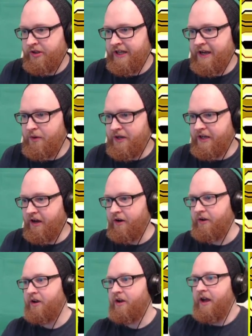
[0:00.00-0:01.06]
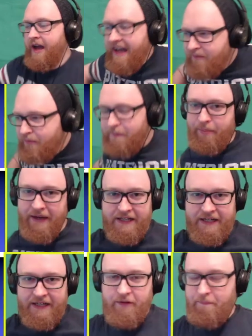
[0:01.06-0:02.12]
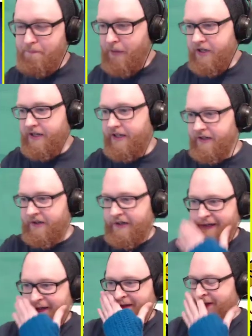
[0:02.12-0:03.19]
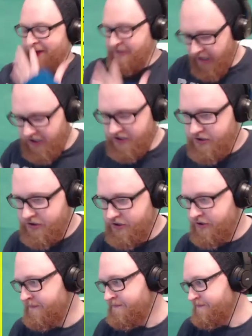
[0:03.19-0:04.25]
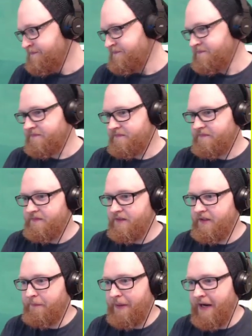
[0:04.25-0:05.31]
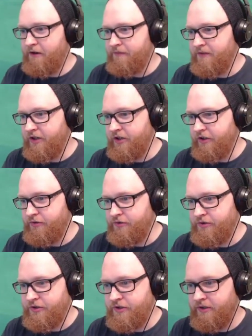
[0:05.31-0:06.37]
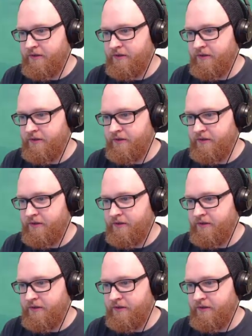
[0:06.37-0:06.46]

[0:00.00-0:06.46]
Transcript: There we go. And we're back at the bucket, guys. Yes! The power of the goose.